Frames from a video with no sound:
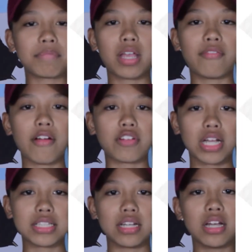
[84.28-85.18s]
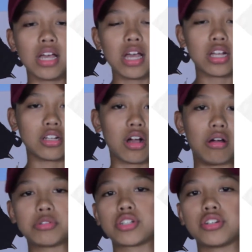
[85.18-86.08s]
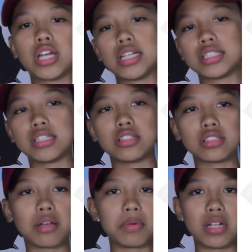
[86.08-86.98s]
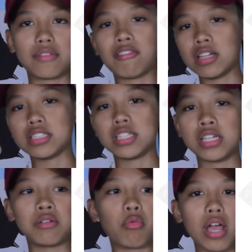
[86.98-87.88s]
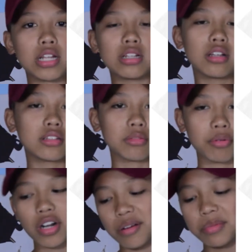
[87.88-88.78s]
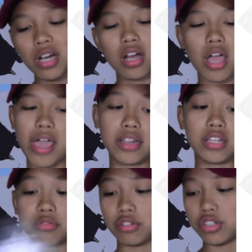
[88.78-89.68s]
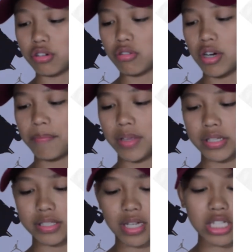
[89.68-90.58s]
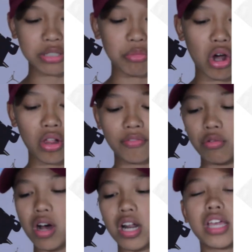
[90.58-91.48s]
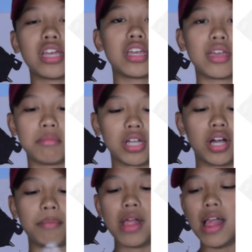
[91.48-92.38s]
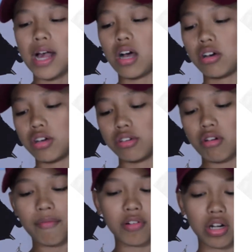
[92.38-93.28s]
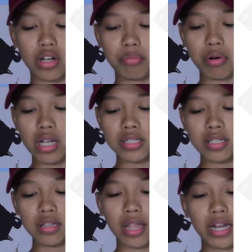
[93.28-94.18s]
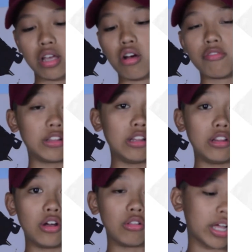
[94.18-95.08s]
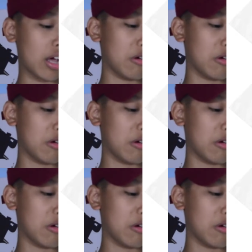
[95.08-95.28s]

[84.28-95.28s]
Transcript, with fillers: If I forget to show you guys it, just type in Friends tee white Supreme and this will show up. It's a size small. If you want it, hit me up. I'll hook you up for a good price. Letting go for the low, like I